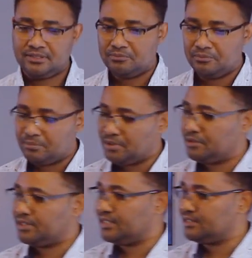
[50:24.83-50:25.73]

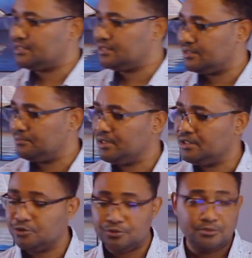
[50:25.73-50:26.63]
Babylonian system
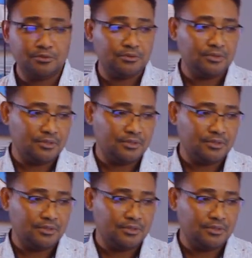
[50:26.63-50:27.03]
into,